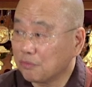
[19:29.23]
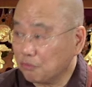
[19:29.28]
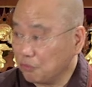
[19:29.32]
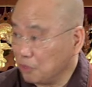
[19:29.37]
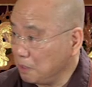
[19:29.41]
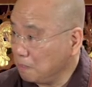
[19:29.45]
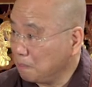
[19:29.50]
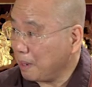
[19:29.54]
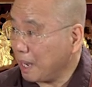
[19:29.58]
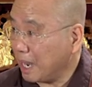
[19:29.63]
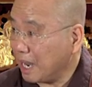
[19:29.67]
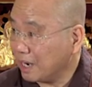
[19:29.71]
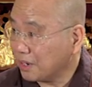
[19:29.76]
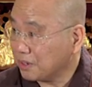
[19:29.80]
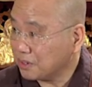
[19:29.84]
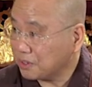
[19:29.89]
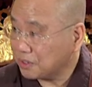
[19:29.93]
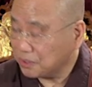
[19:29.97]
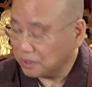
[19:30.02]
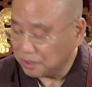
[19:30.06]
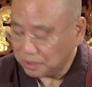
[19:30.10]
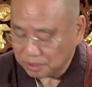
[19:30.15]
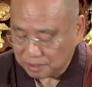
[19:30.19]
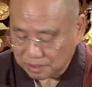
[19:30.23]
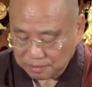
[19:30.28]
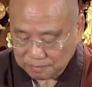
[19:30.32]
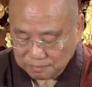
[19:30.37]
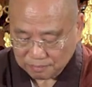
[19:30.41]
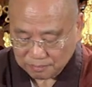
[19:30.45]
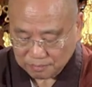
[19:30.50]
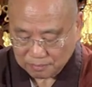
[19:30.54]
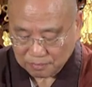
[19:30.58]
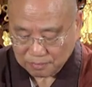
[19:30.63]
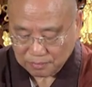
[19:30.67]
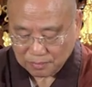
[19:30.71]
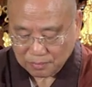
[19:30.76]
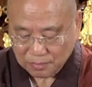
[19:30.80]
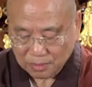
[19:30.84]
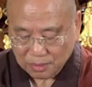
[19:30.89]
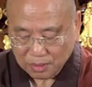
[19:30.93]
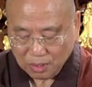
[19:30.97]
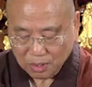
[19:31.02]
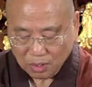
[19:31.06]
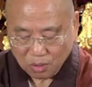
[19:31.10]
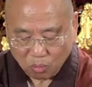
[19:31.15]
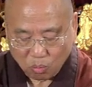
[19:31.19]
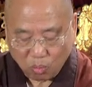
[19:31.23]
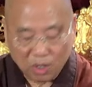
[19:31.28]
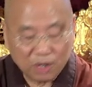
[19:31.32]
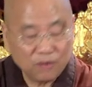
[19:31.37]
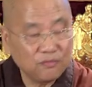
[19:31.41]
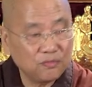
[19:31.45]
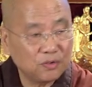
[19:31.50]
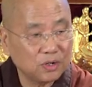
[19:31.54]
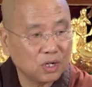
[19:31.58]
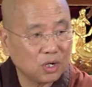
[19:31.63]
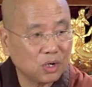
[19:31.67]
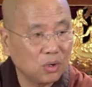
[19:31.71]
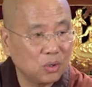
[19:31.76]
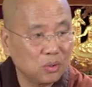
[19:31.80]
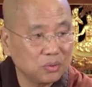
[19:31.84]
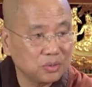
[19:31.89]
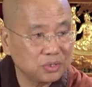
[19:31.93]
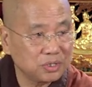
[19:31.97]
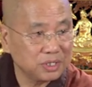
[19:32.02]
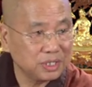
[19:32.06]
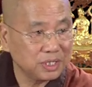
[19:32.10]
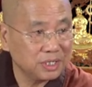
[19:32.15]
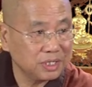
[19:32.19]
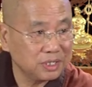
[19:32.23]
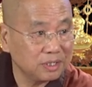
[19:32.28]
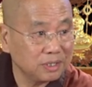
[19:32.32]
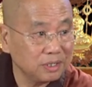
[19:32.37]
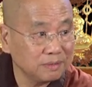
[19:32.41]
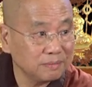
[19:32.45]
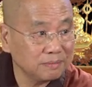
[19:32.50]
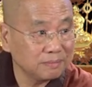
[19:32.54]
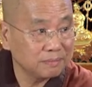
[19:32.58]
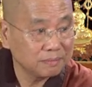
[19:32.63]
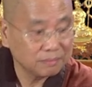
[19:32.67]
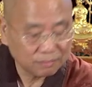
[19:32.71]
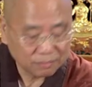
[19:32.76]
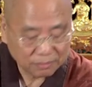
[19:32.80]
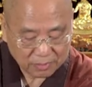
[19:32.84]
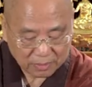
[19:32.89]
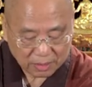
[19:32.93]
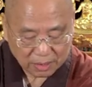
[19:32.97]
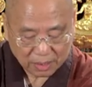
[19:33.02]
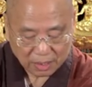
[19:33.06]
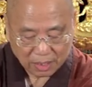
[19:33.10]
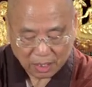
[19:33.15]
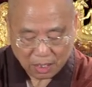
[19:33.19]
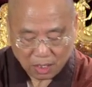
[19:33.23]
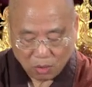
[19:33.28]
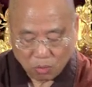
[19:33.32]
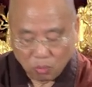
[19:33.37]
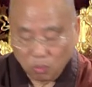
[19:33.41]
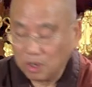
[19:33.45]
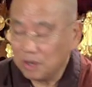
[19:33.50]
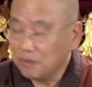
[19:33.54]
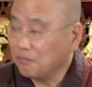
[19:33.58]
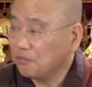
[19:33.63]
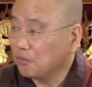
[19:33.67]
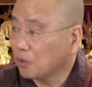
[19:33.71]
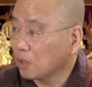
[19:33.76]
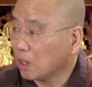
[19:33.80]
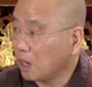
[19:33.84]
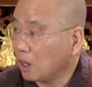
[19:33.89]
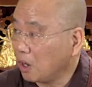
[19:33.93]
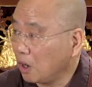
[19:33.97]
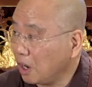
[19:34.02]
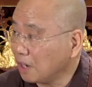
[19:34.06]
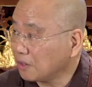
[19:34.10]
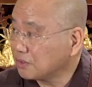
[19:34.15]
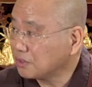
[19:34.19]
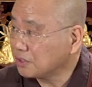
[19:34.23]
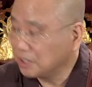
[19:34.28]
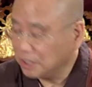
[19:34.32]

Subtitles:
three palaces, one for the cold season, one for the hot